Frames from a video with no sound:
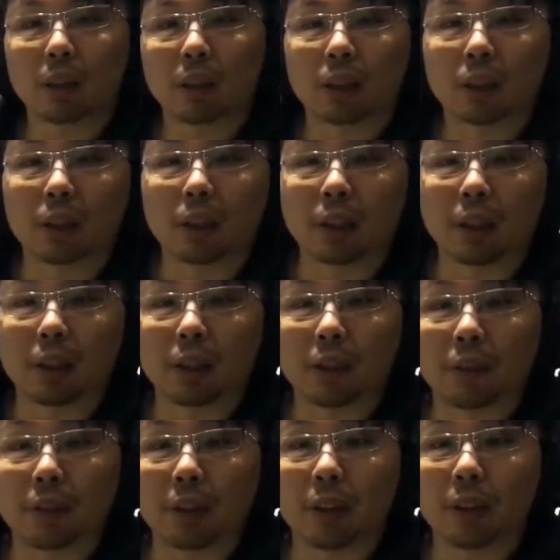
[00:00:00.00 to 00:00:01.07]

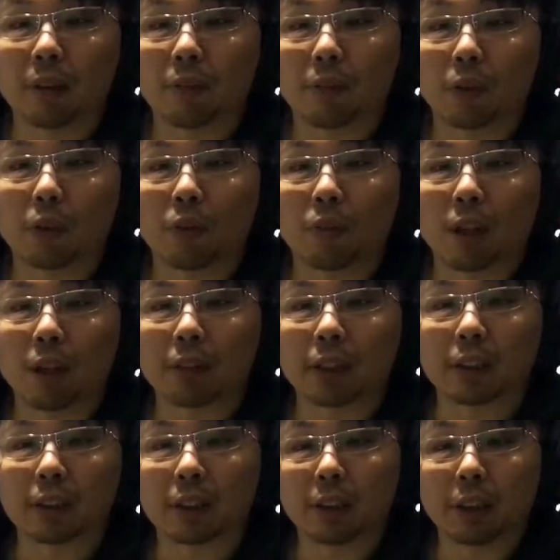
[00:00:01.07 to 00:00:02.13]
33, 4, 5, 6,
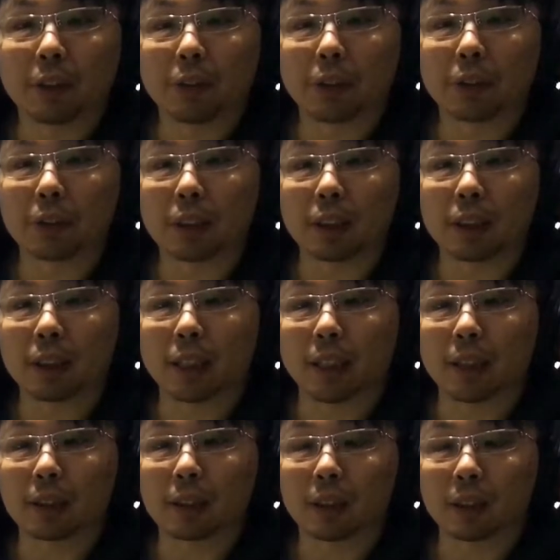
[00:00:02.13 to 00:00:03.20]
33 to
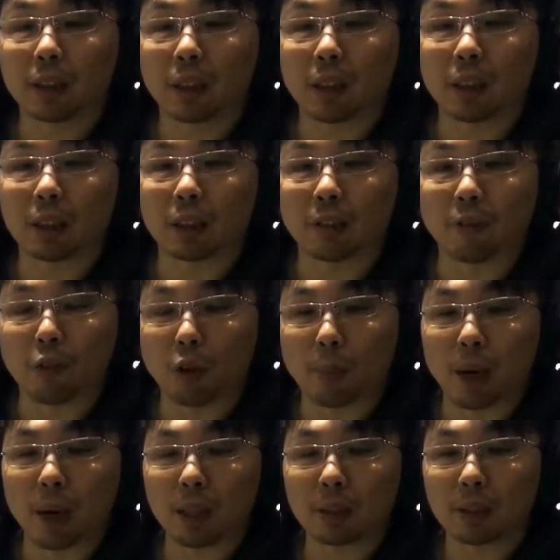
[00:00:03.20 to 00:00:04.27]
36, the 4
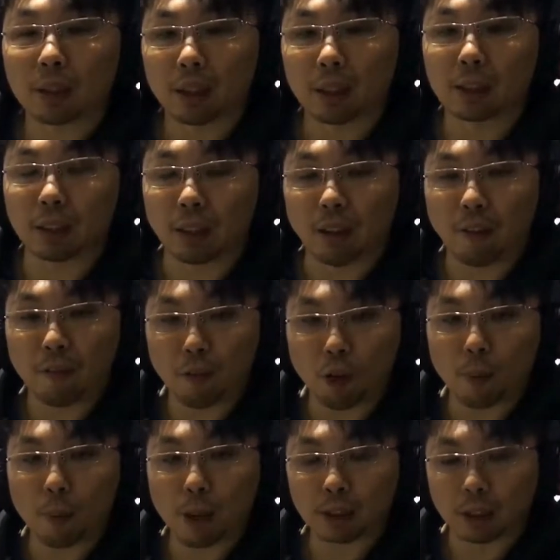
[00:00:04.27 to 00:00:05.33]
bars, it's 4
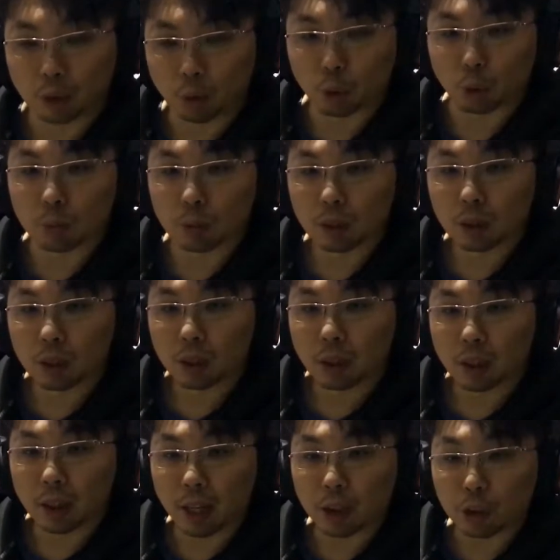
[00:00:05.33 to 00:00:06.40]
bars a group.
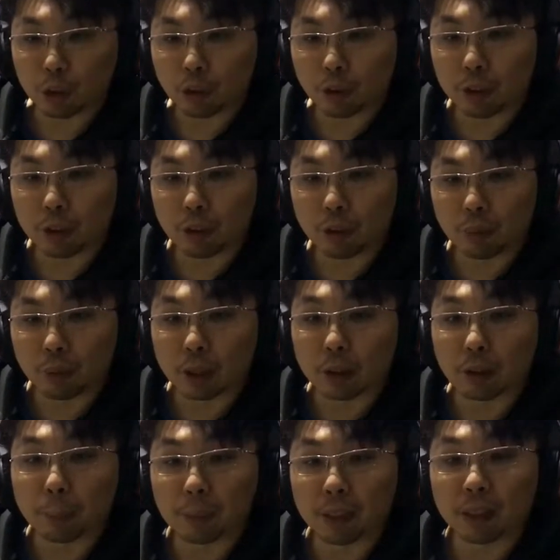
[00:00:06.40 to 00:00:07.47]
And you
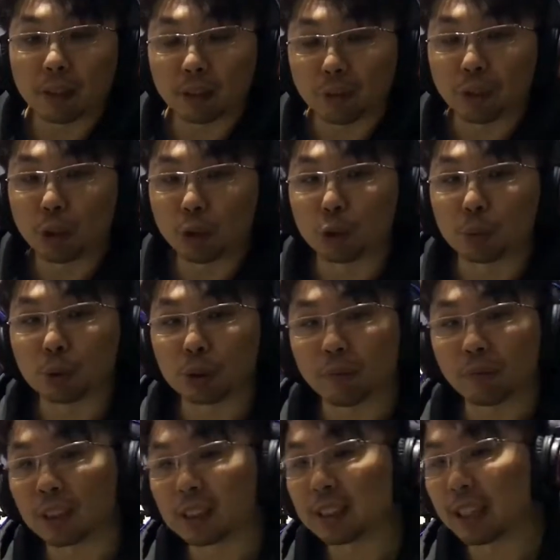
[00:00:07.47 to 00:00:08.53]
play 3 groups of
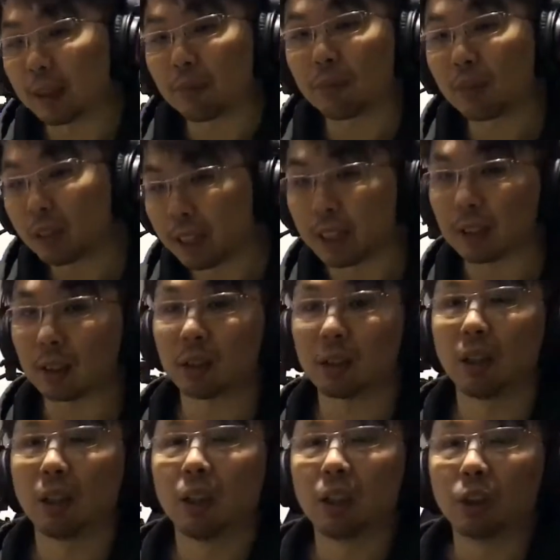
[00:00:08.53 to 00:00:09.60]
the same things.
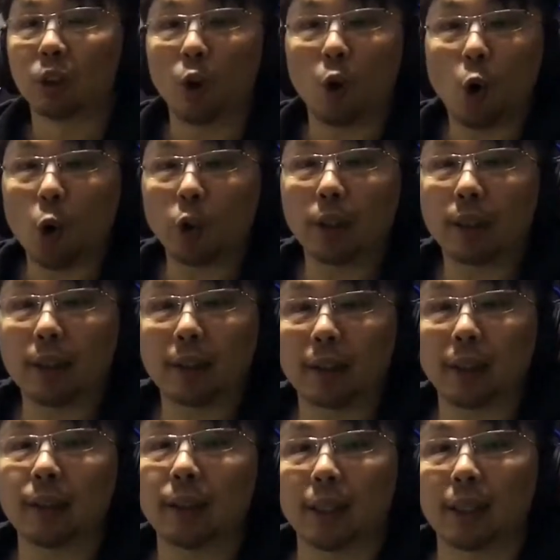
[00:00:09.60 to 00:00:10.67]
The only thing
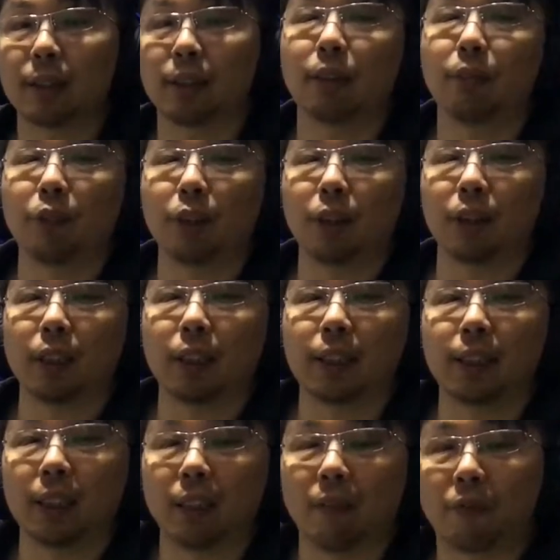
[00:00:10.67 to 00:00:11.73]
that is different is
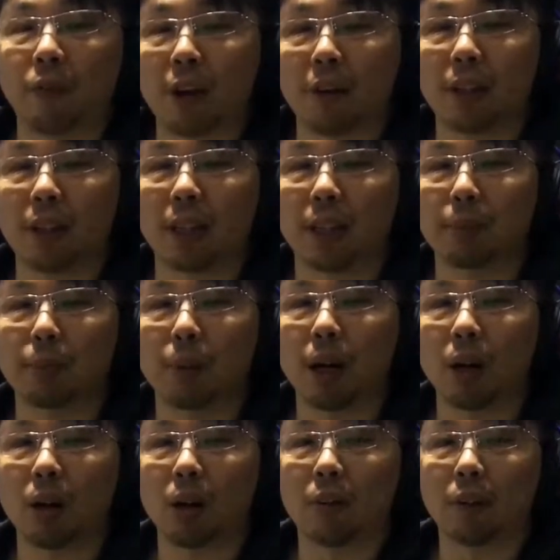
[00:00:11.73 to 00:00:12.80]
at the very last bar
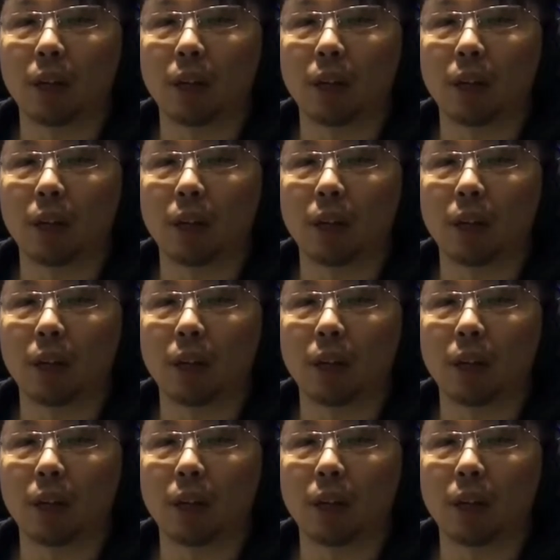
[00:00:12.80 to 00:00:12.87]
of